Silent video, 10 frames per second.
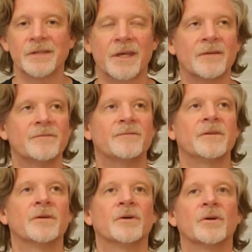I can
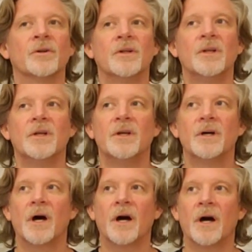feel
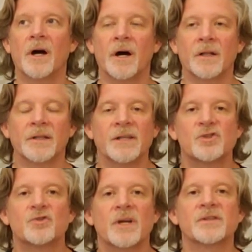less
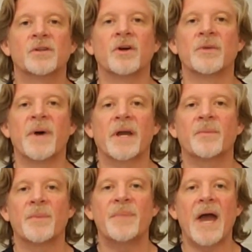stress along the back
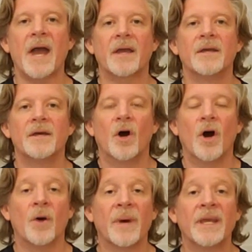of my back,
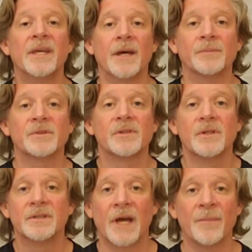on my hips,
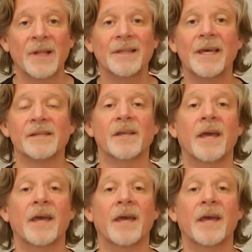down my legs.